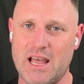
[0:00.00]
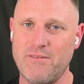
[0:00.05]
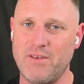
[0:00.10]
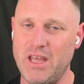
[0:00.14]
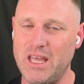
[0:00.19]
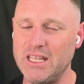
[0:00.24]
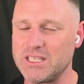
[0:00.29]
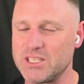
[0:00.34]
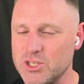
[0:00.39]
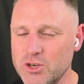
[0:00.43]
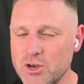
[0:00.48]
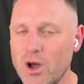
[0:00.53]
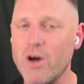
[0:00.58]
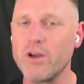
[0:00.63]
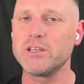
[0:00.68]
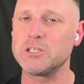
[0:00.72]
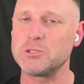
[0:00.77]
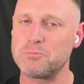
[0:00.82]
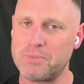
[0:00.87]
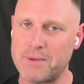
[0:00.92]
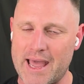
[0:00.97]
have. It's not
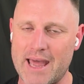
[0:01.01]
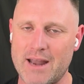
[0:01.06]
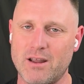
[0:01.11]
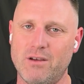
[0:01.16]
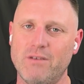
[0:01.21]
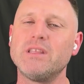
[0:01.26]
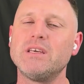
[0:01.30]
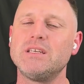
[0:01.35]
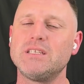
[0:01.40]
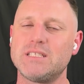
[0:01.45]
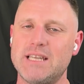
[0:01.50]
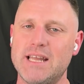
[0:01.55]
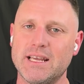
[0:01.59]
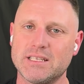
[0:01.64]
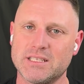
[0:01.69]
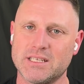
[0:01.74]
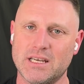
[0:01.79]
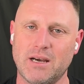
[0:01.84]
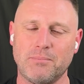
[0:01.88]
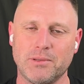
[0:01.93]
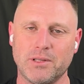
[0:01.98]
as bad over these
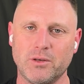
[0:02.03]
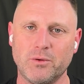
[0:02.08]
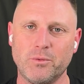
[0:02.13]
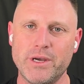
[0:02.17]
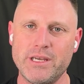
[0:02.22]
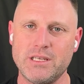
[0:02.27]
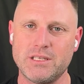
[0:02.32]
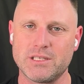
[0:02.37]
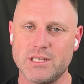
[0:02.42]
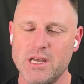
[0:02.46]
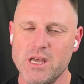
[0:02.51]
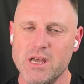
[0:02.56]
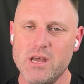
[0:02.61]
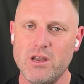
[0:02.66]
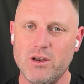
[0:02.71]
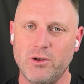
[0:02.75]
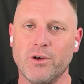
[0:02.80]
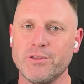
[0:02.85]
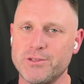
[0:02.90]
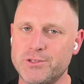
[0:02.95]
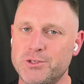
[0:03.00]
next couple of weeks.
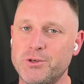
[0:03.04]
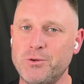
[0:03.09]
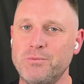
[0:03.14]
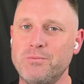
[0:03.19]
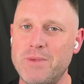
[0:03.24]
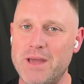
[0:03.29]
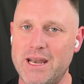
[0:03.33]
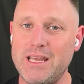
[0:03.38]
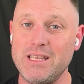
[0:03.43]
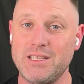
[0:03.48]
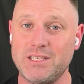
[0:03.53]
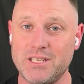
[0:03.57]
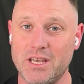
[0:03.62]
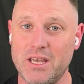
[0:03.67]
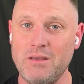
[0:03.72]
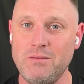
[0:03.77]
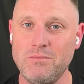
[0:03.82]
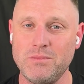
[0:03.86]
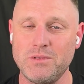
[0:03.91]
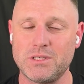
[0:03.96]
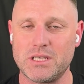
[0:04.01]
Not too many
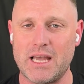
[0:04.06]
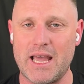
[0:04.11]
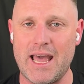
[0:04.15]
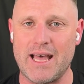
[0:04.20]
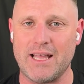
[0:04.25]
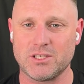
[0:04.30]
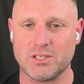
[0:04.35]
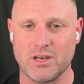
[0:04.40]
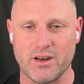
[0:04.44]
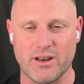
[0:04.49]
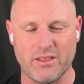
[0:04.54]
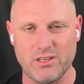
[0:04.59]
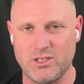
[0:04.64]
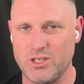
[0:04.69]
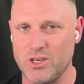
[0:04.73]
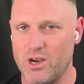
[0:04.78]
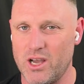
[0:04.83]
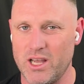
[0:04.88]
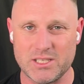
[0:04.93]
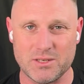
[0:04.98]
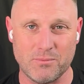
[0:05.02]
teams outside of the
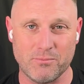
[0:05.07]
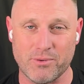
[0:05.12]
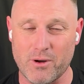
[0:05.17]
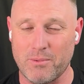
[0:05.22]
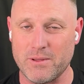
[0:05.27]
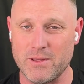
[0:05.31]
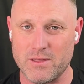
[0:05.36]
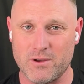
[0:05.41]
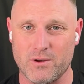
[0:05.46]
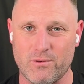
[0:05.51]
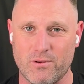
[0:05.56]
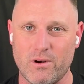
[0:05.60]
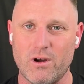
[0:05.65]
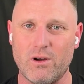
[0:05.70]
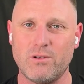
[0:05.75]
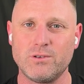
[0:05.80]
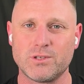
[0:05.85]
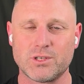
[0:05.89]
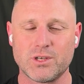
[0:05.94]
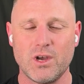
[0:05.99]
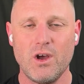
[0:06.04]
Giants and probably the
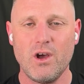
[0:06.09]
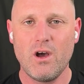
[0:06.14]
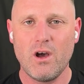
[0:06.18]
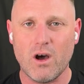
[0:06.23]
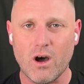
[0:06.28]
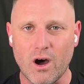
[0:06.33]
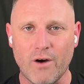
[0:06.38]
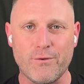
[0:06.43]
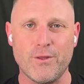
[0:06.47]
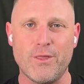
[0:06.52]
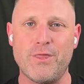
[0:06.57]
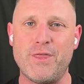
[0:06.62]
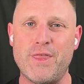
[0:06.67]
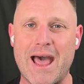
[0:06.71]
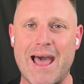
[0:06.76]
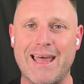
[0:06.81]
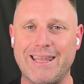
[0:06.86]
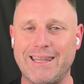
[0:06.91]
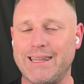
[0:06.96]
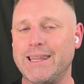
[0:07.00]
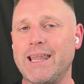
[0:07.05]
Crows offer
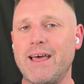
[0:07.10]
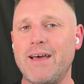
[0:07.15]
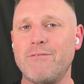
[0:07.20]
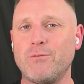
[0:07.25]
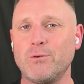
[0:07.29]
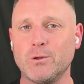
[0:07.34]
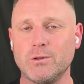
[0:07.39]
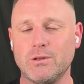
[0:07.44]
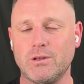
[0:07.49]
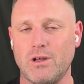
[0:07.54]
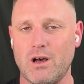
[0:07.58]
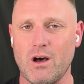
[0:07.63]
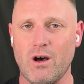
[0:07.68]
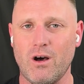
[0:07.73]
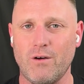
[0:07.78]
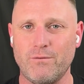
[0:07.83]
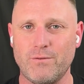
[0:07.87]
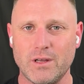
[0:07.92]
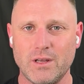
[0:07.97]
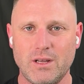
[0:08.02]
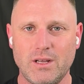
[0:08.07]
that level
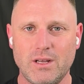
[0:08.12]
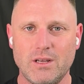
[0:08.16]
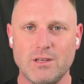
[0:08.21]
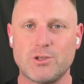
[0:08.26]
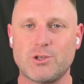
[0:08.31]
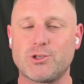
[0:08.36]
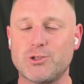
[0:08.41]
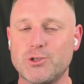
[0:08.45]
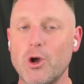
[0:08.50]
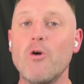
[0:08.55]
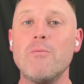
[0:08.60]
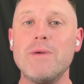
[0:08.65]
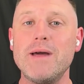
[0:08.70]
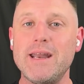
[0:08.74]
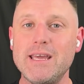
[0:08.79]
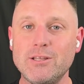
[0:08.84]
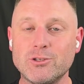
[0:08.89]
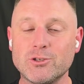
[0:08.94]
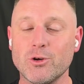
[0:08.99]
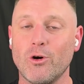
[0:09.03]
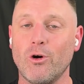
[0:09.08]
of so
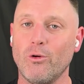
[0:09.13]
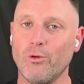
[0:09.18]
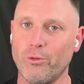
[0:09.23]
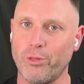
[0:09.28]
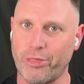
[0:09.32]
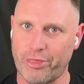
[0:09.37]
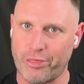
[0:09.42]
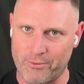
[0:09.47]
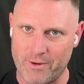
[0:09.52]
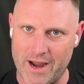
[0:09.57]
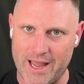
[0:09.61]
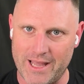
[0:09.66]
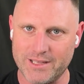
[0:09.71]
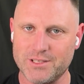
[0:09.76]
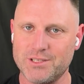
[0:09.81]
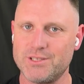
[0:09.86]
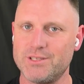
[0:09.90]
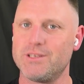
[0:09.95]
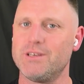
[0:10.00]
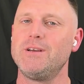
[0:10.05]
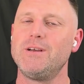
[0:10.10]
many tall
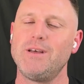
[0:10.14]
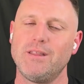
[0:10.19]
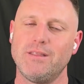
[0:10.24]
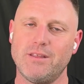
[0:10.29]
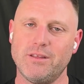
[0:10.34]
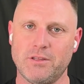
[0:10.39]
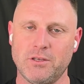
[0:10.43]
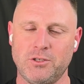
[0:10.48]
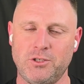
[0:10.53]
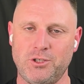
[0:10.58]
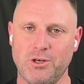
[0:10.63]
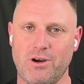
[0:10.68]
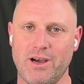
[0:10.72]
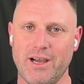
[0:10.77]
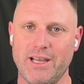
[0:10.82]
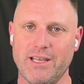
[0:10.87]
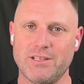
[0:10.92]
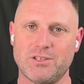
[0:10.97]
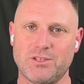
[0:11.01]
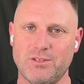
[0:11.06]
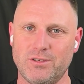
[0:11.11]
threats that the
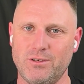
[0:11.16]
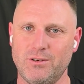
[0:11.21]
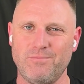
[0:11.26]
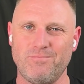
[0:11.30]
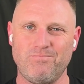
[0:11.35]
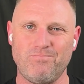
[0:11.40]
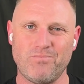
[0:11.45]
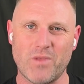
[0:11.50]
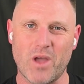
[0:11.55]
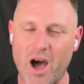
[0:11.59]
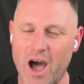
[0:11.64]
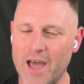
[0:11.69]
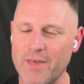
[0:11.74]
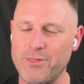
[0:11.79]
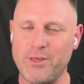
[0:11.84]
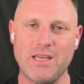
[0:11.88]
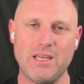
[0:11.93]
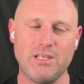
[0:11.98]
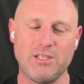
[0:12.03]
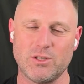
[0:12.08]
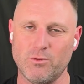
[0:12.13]
Giants do. I
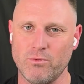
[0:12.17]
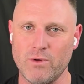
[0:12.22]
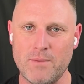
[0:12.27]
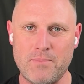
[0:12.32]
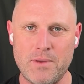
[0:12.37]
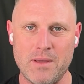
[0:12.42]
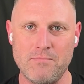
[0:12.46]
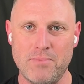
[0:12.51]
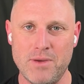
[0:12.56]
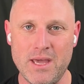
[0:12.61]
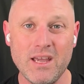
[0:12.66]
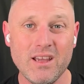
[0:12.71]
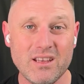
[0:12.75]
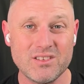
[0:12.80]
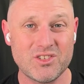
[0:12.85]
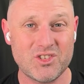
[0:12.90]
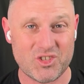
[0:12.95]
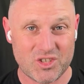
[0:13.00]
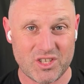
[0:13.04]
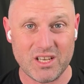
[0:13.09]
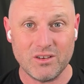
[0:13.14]
think he's a ripping pick
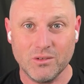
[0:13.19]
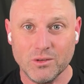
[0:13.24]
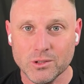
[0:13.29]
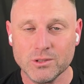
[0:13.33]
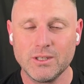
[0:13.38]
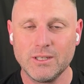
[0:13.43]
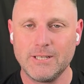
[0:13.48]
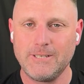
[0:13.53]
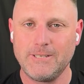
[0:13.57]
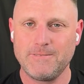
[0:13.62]
still.